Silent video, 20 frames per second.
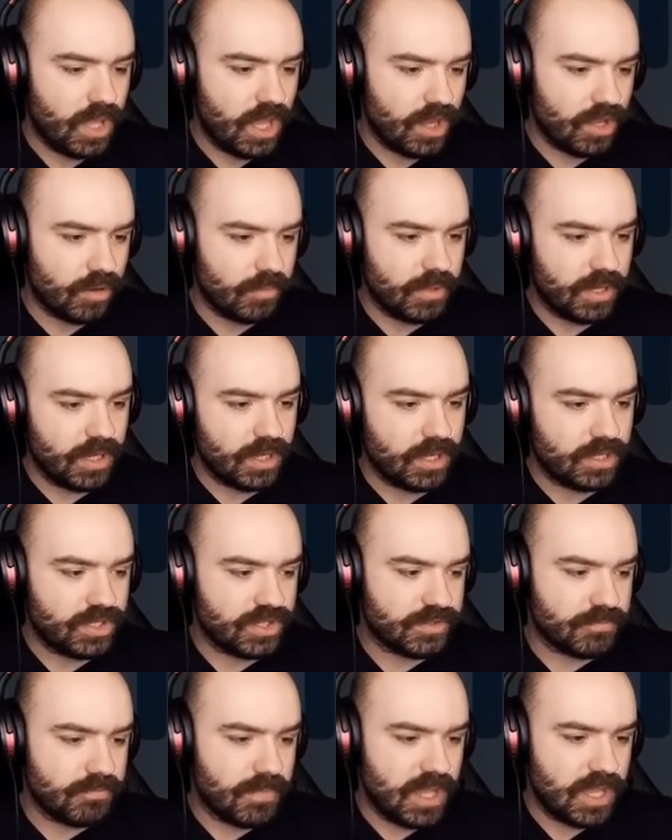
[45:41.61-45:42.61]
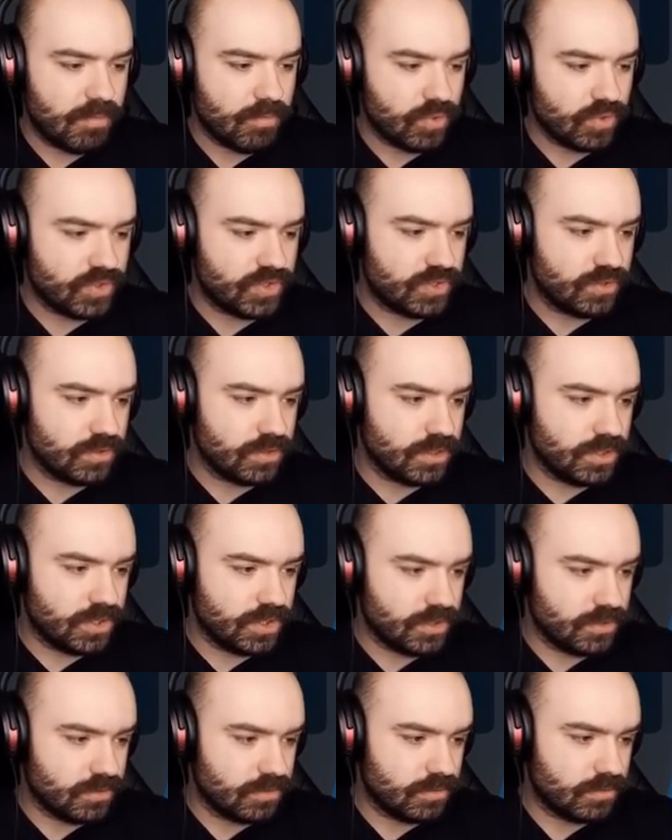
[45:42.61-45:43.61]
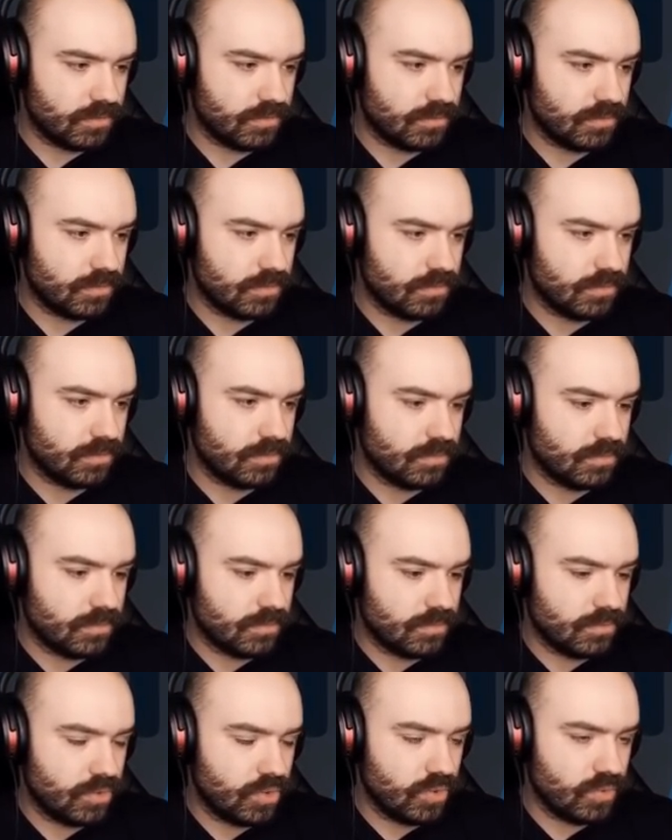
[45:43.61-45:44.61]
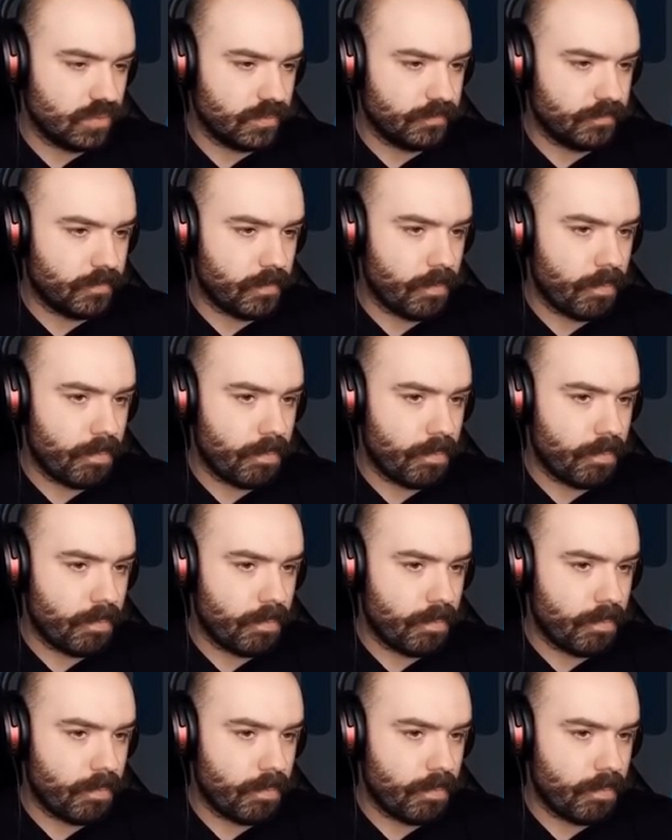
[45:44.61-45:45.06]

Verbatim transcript: hang on a minute, I can just make more storage. Cool.